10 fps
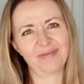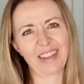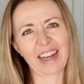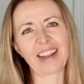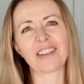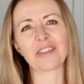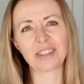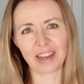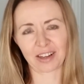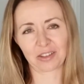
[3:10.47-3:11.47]
That kind of
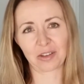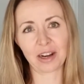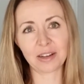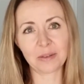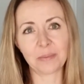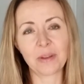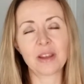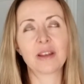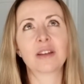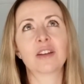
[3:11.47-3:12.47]
sucks, right?
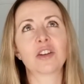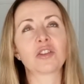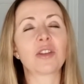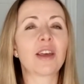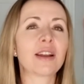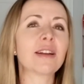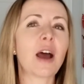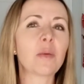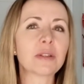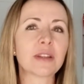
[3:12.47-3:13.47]
So that,
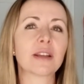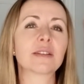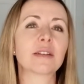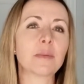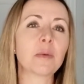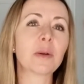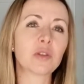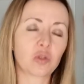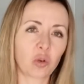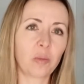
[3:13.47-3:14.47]
I would say, is the number 1
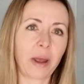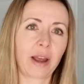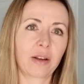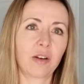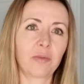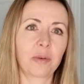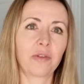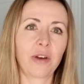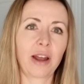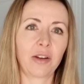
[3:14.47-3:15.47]
drawback of
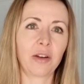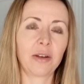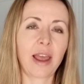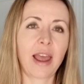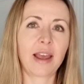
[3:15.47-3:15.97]
Profhilo.